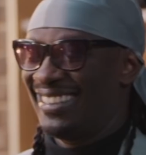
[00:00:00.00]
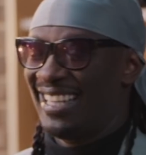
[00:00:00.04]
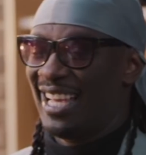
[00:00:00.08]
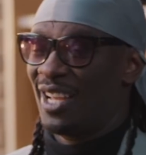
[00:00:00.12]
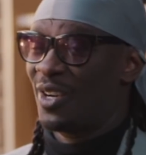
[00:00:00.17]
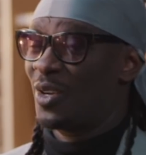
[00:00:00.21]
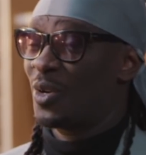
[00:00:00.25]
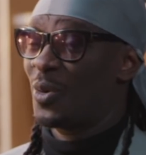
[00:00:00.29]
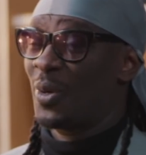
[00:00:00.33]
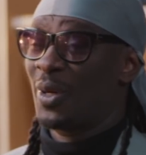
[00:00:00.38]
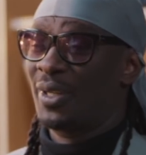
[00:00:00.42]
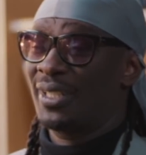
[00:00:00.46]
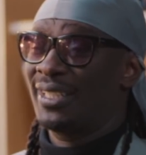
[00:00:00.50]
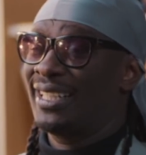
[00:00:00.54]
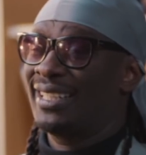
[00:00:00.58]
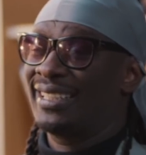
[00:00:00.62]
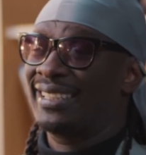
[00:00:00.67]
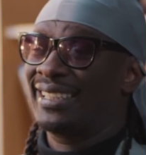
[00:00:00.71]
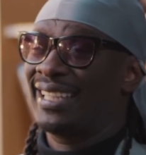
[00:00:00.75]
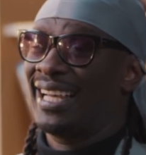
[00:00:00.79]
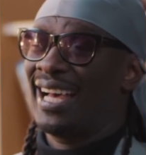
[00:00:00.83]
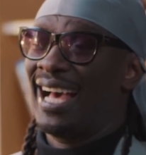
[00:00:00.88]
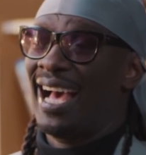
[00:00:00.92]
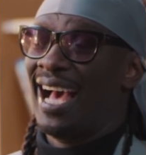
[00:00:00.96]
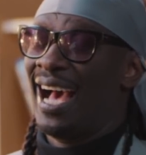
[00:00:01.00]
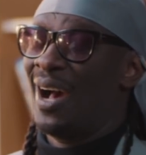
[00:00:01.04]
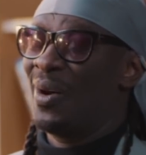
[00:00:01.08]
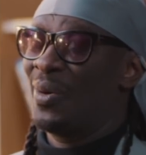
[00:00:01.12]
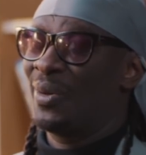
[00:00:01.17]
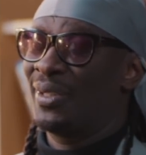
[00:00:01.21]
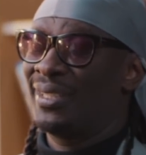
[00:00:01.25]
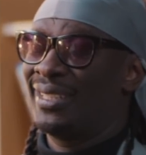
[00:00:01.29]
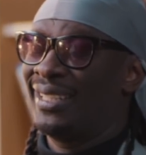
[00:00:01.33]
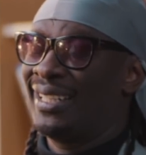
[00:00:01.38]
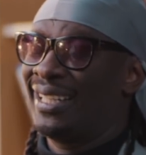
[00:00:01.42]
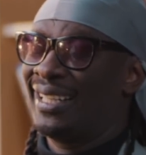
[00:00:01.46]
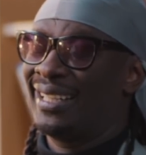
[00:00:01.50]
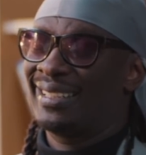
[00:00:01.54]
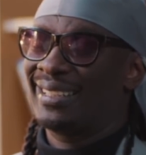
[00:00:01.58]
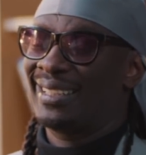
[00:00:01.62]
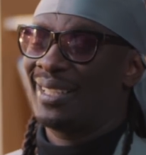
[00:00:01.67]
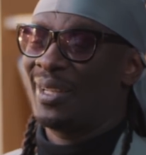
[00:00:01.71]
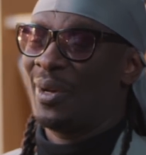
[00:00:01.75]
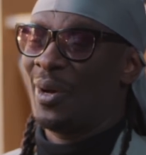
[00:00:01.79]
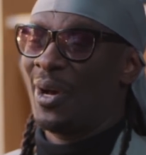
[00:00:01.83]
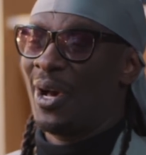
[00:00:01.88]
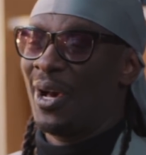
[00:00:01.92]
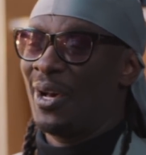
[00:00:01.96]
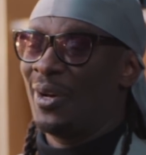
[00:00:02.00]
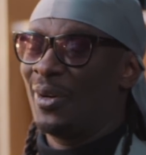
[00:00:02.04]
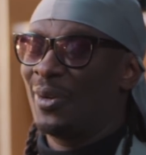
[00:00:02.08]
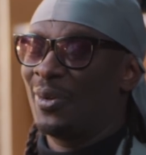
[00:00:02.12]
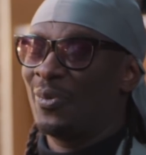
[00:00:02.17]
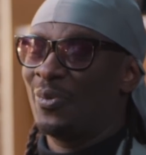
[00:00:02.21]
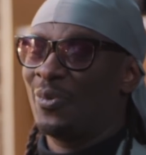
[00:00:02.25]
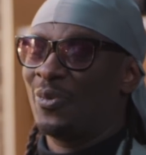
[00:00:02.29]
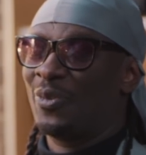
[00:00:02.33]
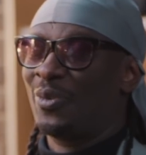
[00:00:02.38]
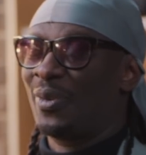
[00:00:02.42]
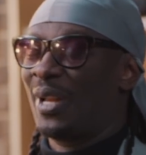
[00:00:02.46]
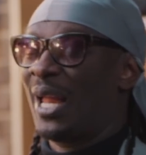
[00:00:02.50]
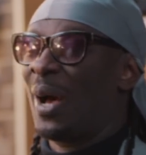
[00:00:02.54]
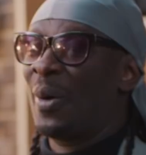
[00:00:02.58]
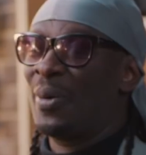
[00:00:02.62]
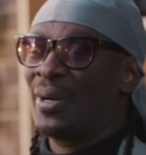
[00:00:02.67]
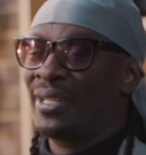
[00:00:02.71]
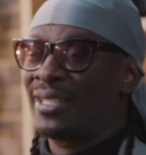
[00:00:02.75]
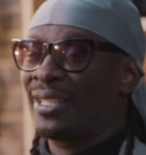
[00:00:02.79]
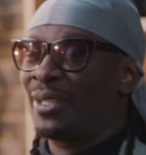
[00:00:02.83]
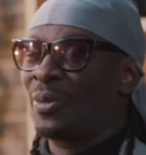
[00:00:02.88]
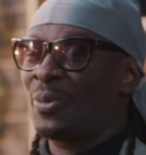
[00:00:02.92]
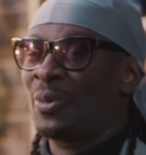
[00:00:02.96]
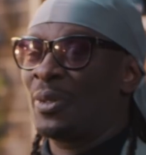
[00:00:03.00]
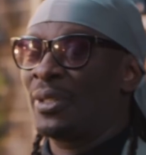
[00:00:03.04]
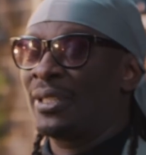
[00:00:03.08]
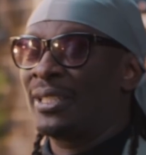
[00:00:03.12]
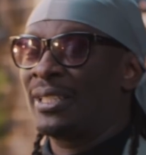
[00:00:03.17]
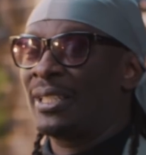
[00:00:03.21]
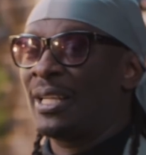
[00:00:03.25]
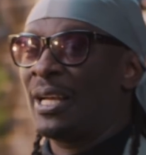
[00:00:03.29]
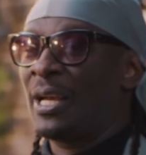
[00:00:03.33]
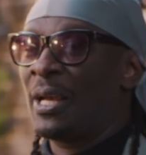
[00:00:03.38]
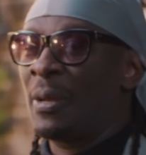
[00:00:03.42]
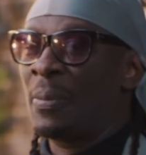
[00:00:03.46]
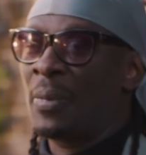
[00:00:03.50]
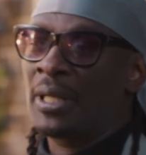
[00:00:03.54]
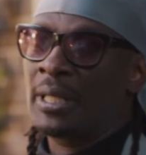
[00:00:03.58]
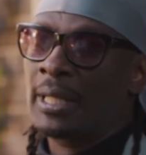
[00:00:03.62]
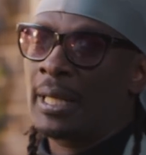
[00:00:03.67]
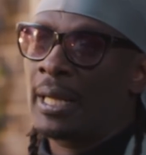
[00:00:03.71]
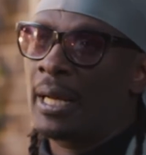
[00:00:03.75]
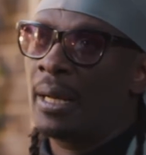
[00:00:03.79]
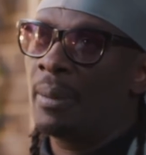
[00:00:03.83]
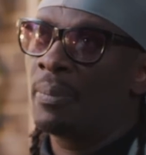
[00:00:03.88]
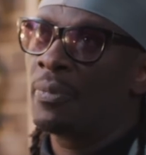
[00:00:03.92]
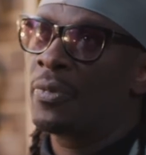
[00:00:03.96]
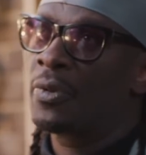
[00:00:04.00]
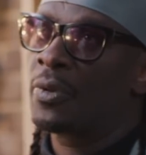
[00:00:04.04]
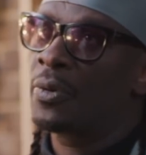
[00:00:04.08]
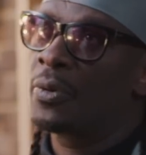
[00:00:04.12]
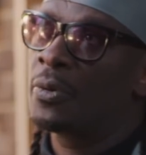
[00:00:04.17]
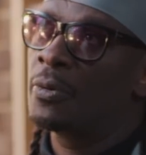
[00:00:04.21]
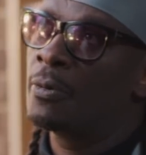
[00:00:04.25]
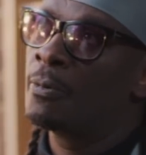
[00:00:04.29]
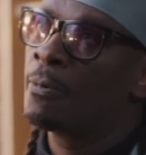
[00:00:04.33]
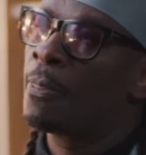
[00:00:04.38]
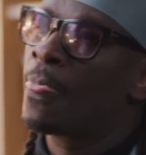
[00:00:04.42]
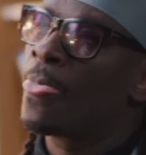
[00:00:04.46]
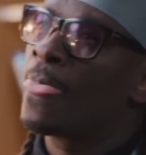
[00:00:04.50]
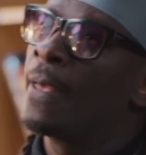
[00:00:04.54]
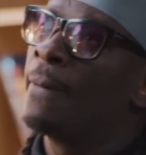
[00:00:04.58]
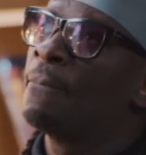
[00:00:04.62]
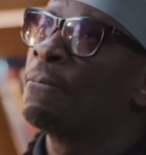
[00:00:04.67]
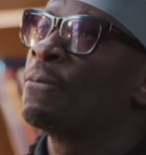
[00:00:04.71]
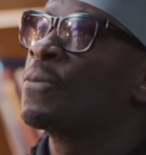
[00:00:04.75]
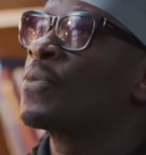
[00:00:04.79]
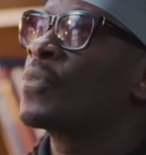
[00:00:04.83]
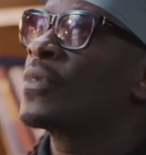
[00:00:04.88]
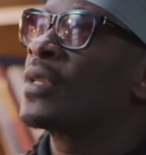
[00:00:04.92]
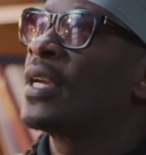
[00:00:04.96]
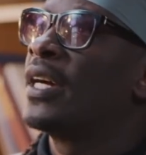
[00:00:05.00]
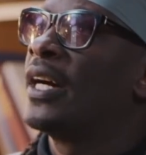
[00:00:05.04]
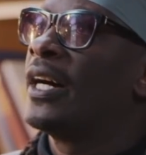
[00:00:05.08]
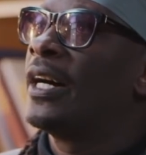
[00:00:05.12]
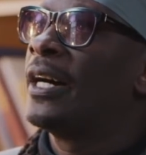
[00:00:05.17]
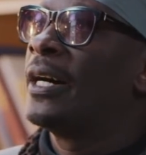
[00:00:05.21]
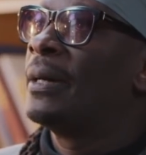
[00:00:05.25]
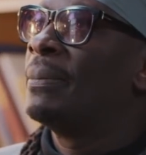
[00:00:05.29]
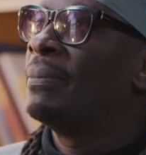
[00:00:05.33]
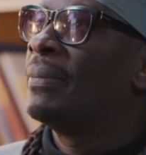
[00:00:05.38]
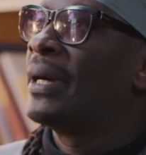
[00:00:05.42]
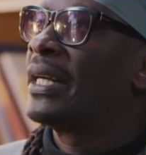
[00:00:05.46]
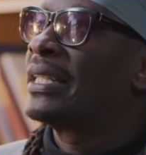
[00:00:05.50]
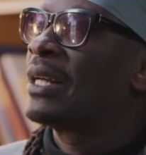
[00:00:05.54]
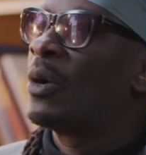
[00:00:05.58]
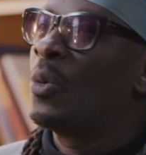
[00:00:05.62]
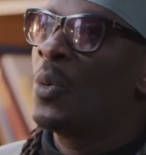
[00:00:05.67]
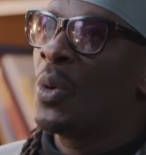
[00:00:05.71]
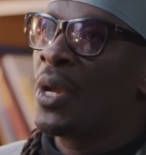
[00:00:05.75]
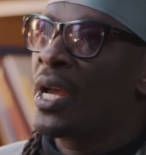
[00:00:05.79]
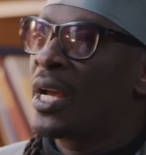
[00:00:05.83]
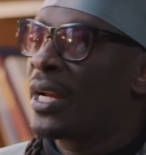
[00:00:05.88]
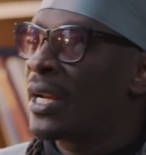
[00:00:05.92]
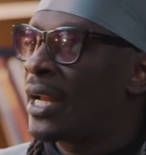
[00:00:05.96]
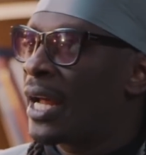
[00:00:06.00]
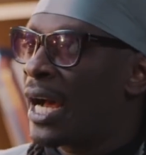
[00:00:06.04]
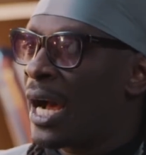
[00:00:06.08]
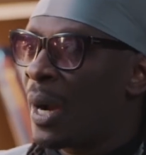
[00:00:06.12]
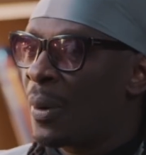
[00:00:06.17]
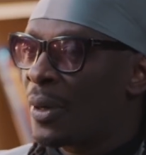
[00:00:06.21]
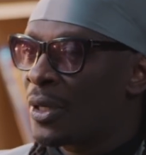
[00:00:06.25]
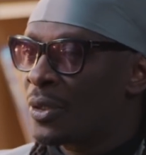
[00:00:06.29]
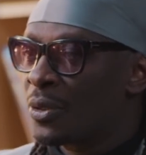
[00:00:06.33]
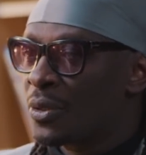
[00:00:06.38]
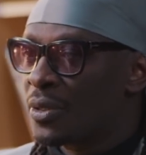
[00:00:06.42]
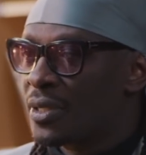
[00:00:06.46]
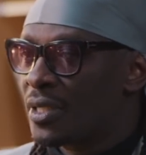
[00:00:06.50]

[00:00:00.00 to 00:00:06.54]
I don't know, I would get flowers at what time and come through at a weird hour to